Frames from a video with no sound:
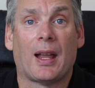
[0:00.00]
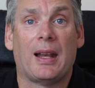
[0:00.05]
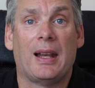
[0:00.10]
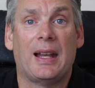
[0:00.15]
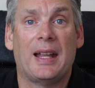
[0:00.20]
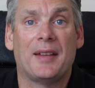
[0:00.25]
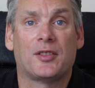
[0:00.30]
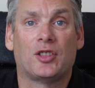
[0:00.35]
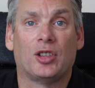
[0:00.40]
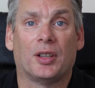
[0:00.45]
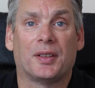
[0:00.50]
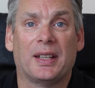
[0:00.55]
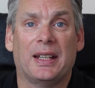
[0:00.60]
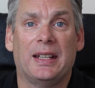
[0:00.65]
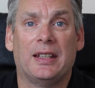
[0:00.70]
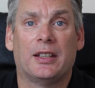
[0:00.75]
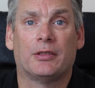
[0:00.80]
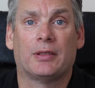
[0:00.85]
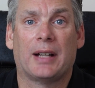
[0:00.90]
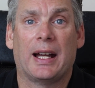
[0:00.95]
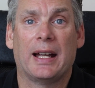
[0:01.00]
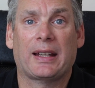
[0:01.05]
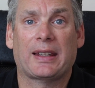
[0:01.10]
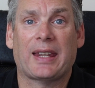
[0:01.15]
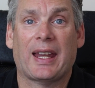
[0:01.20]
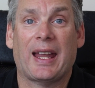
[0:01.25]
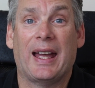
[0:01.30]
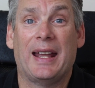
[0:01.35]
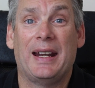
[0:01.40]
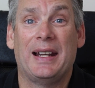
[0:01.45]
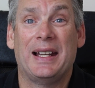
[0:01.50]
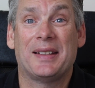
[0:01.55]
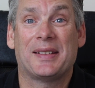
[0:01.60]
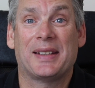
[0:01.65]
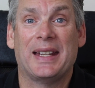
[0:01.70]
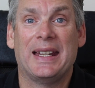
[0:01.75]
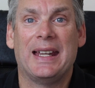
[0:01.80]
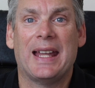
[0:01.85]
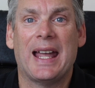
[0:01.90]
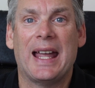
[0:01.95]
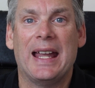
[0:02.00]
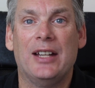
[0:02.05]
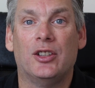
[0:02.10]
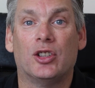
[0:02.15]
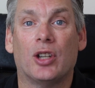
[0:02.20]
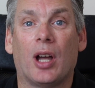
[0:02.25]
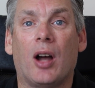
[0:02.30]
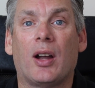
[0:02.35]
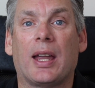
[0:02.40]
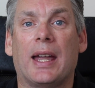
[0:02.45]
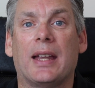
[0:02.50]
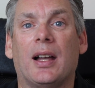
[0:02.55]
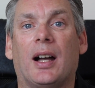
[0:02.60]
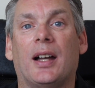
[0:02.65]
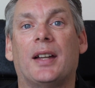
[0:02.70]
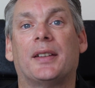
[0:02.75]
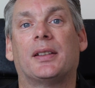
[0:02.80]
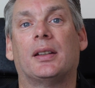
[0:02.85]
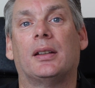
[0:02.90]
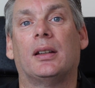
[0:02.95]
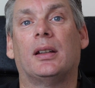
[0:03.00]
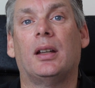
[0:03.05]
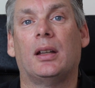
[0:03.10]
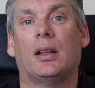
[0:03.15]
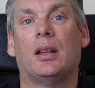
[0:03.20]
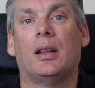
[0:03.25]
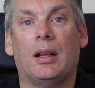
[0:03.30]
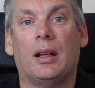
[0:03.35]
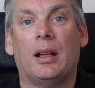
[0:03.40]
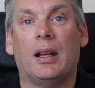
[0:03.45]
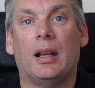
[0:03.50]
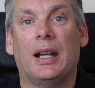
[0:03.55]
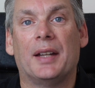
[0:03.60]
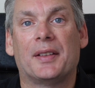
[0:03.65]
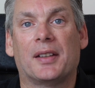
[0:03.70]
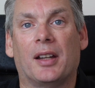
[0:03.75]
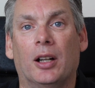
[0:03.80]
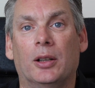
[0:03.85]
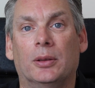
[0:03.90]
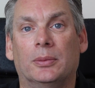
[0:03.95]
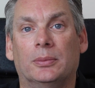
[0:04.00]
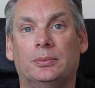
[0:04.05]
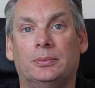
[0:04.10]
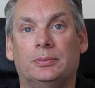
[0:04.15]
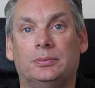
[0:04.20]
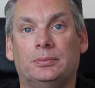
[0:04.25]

Let's just interact and let's engage. Okay guys, let's go.